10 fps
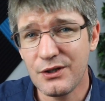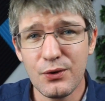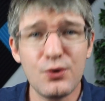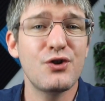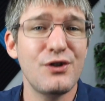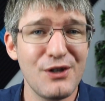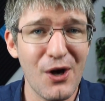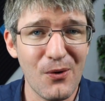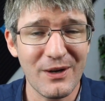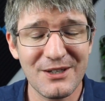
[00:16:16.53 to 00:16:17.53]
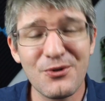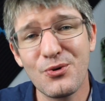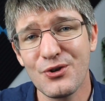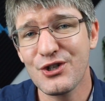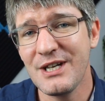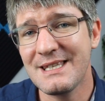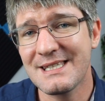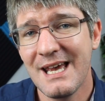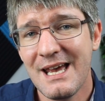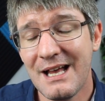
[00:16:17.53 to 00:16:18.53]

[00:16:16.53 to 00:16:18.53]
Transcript: you should know in Google Sheets.